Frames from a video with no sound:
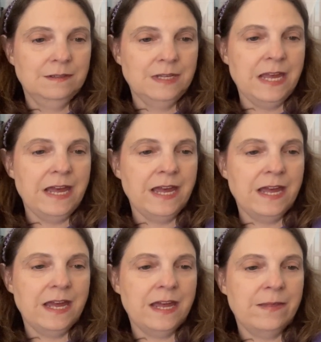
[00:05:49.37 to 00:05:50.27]

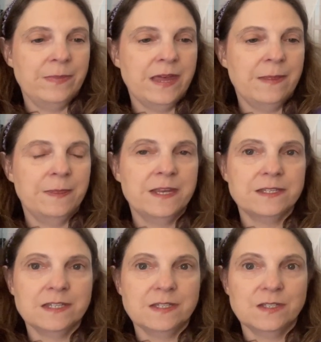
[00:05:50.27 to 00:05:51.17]
And then
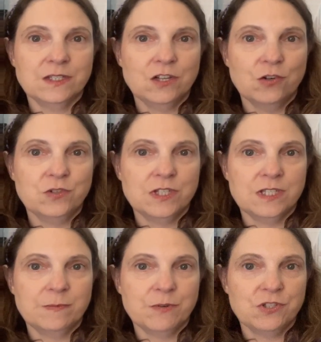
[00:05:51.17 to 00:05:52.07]
this is goes
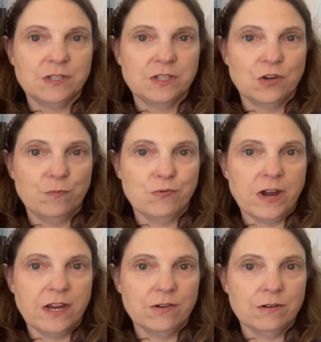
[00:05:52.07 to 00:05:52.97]
supposed to go
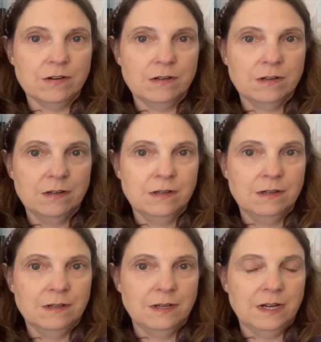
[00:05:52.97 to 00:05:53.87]
brighter.
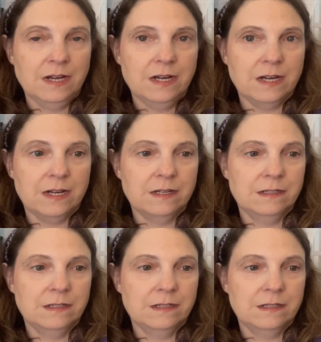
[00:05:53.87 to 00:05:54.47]
Aha,